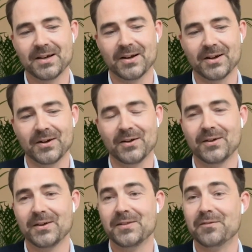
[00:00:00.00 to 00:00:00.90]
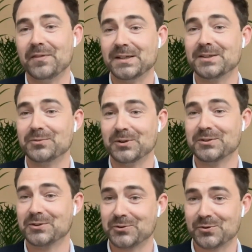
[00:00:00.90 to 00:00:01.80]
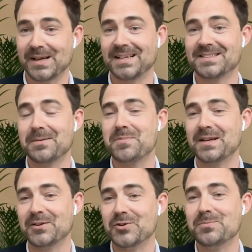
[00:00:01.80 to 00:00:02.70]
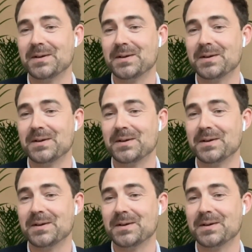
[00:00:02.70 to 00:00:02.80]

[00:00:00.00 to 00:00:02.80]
uh, the vision was to create something new,